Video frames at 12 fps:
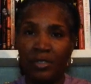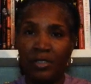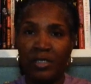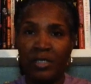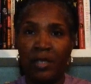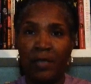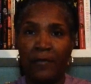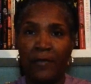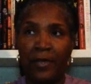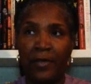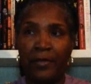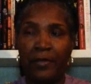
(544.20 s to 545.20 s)
to see her
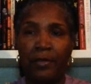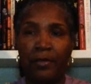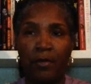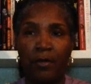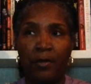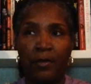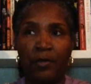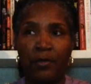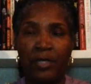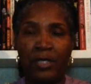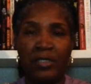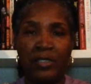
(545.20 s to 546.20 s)
father, although
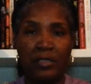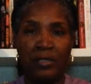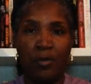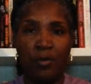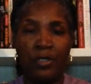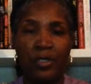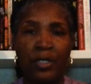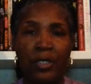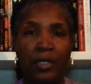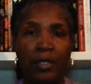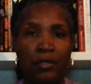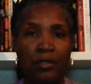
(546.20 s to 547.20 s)
he's escorted
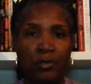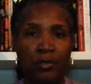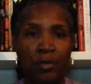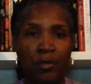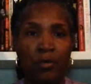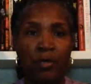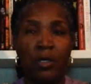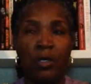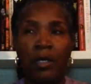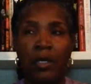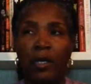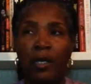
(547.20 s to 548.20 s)
there, you know,
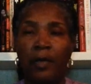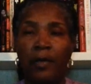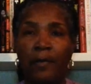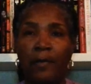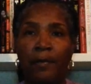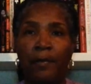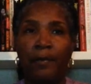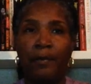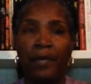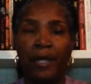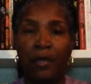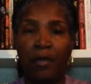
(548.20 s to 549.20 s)
um,
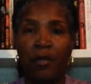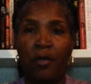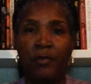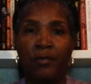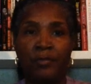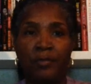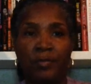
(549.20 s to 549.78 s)
by arm.